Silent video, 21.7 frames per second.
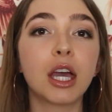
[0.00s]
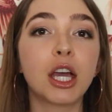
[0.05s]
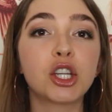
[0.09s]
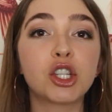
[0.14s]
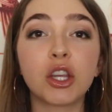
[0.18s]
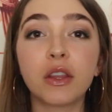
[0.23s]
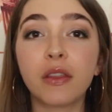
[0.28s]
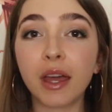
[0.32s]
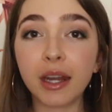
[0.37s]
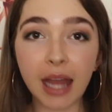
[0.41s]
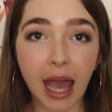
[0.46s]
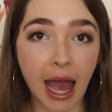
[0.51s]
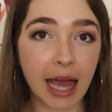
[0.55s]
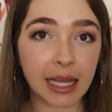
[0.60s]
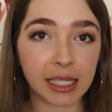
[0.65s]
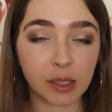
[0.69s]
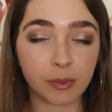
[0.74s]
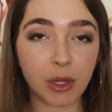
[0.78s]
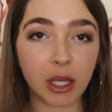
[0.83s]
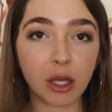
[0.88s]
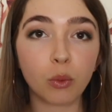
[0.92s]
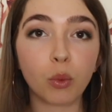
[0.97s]
She then
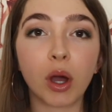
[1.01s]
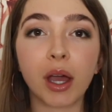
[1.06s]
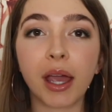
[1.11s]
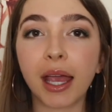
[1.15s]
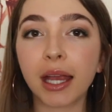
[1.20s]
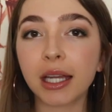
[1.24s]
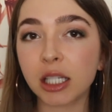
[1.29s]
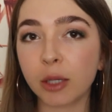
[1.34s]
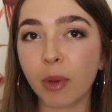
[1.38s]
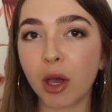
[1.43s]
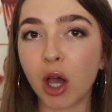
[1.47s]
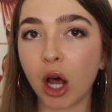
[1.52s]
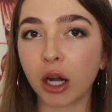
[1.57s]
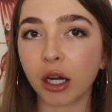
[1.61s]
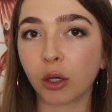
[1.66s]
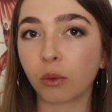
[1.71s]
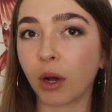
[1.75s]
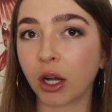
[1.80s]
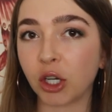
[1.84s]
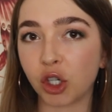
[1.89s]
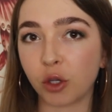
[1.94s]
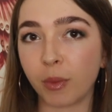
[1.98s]
asked me what
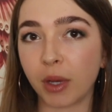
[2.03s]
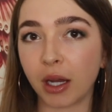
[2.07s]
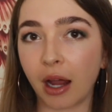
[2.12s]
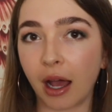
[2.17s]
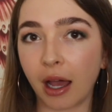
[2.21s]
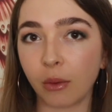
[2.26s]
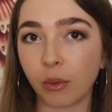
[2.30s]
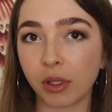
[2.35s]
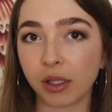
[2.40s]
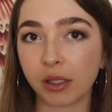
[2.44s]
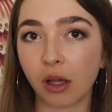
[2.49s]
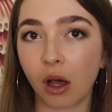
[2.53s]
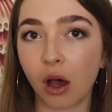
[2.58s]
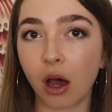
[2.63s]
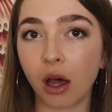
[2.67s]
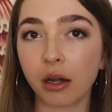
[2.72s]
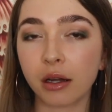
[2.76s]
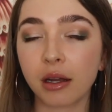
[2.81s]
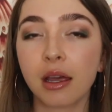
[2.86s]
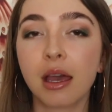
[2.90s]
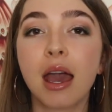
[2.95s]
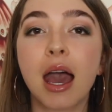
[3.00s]
antibiotic regimen I was
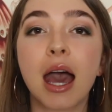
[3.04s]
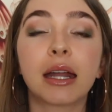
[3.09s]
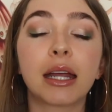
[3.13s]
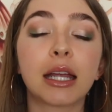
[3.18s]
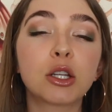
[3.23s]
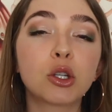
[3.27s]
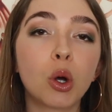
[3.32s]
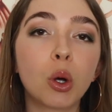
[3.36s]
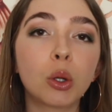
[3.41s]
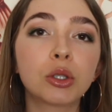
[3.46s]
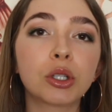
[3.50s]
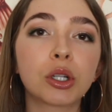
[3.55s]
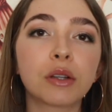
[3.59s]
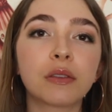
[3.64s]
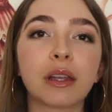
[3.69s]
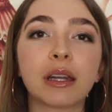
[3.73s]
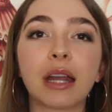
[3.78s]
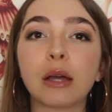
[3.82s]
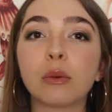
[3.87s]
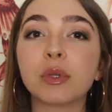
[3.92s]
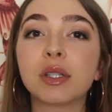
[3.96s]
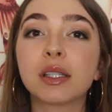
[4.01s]
on, and I told her
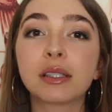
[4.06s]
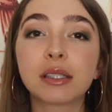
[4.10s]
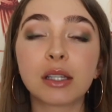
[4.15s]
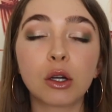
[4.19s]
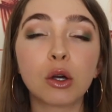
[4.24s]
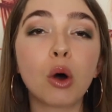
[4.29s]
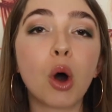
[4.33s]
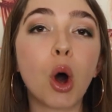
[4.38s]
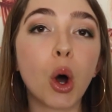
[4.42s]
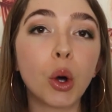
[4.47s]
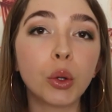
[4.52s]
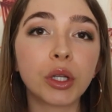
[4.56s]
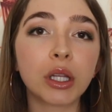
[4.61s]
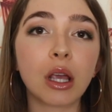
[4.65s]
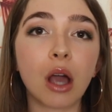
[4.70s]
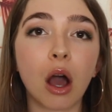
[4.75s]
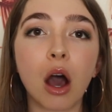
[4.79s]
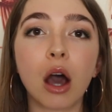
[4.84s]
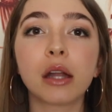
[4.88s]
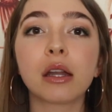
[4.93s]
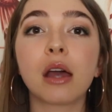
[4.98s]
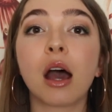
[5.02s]
that I was still only
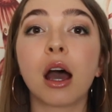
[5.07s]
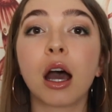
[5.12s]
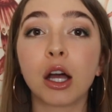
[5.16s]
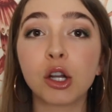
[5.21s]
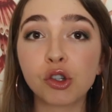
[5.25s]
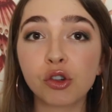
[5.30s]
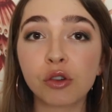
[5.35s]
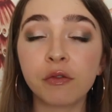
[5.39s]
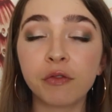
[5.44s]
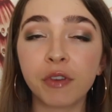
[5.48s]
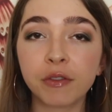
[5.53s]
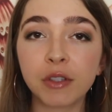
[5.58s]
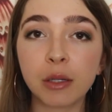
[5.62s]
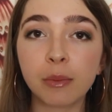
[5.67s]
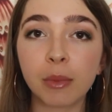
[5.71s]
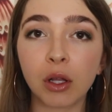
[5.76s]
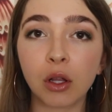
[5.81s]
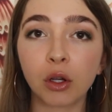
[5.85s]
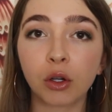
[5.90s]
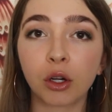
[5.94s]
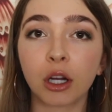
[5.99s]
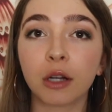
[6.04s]
on one hundred fifty
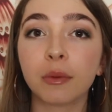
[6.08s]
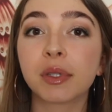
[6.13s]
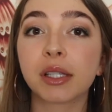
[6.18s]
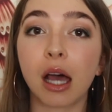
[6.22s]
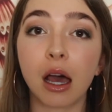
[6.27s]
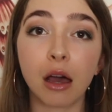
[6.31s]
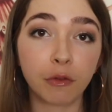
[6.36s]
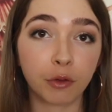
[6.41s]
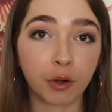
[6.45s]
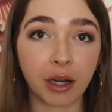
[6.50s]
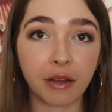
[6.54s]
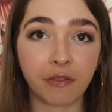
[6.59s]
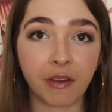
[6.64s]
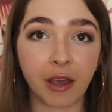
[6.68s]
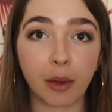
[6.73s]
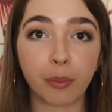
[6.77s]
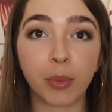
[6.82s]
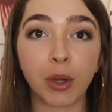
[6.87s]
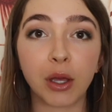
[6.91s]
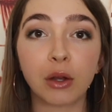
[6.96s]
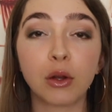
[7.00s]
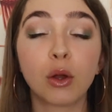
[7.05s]
milligrams of
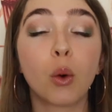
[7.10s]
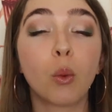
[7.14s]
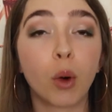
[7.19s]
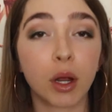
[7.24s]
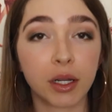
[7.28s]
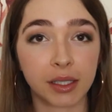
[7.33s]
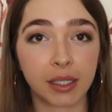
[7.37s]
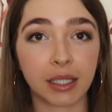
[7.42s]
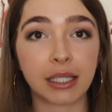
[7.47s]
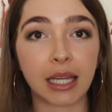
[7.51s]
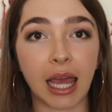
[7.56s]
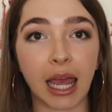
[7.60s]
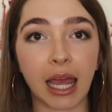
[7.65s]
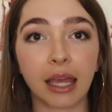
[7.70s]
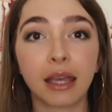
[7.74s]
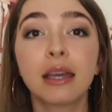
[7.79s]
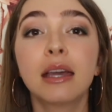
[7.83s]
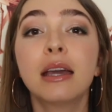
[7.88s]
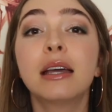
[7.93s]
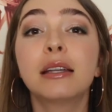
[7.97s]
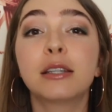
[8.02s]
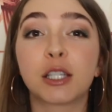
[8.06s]
rifampin once a
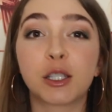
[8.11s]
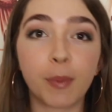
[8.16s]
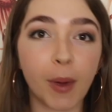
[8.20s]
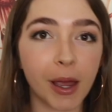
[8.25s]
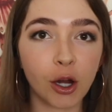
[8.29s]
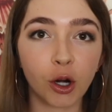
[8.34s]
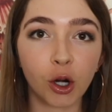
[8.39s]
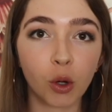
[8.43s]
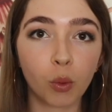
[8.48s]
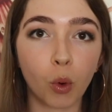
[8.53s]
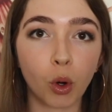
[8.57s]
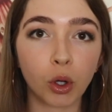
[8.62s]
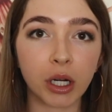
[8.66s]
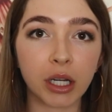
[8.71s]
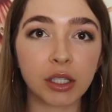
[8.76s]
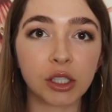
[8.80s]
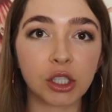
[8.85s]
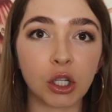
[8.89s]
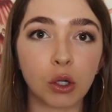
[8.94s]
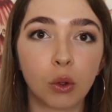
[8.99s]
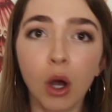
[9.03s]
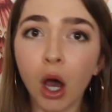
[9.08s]
day, despite her
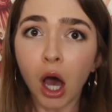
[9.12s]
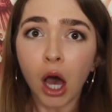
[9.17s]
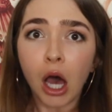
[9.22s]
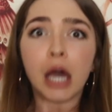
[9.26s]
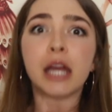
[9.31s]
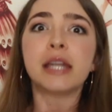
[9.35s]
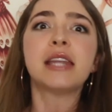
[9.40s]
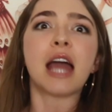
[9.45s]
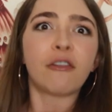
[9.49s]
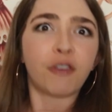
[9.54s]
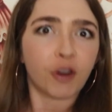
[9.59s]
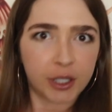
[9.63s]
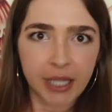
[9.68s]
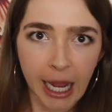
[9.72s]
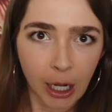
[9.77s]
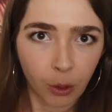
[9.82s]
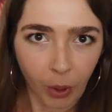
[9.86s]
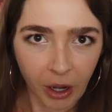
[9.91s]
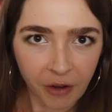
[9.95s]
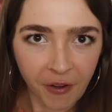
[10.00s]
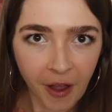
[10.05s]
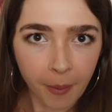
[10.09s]
warnings to never
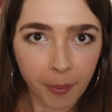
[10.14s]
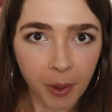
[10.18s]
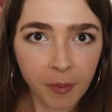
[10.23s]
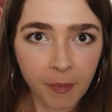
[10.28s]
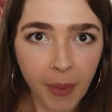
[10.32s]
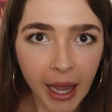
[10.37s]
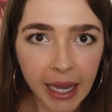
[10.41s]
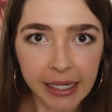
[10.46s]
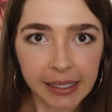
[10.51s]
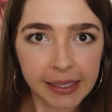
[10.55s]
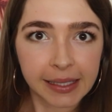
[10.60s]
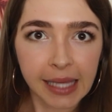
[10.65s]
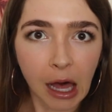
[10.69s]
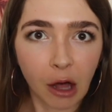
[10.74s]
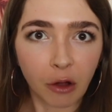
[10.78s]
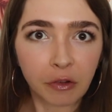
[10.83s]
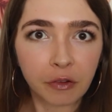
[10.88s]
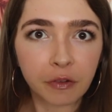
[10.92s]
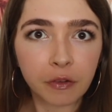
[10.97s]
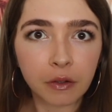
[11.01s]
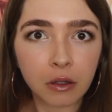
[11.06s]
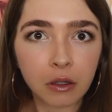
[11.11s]
take rifampin by
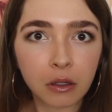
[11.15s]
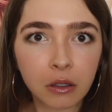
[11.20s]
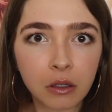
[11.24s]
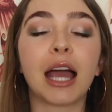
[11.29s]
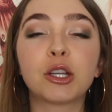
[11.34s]
itself.